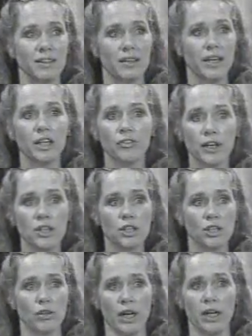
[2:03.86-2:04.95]
an
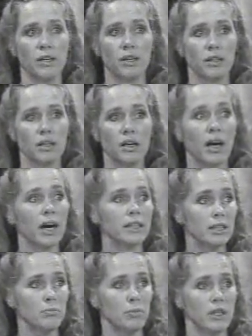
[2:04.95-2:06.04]
adventure, and I
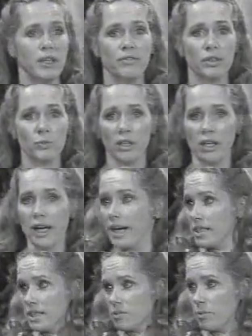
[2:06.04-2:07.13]
didn't believe it when they
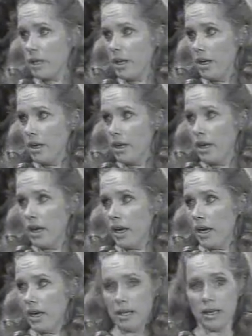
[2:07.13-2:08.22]
asked me,
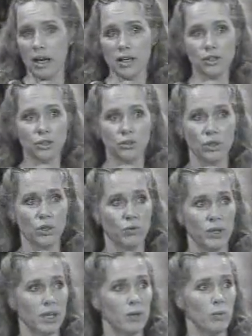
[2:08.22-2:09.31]
and I don't know
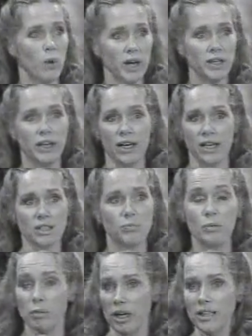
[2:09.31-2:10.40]
really why they asked
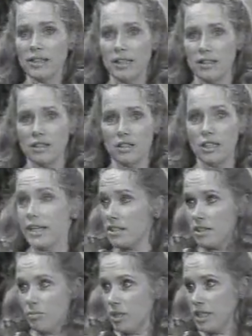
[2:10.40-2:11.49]
me, but I said
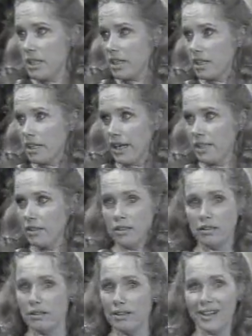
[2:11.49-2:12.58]
yes immediately,
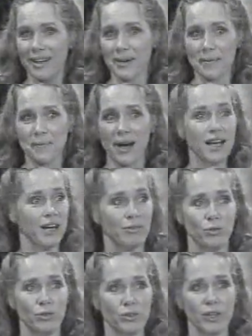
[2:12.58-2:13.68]
and I
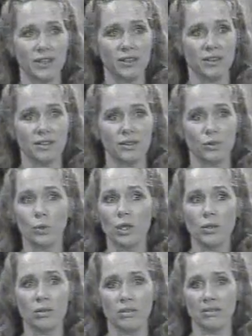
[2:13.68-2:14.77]
haven't regretted
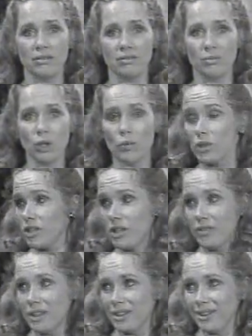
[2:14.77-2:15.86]
one moment
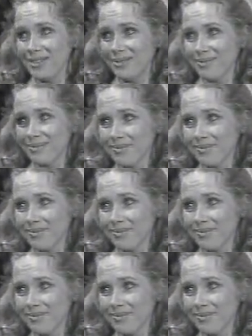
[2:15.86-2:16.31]
of it.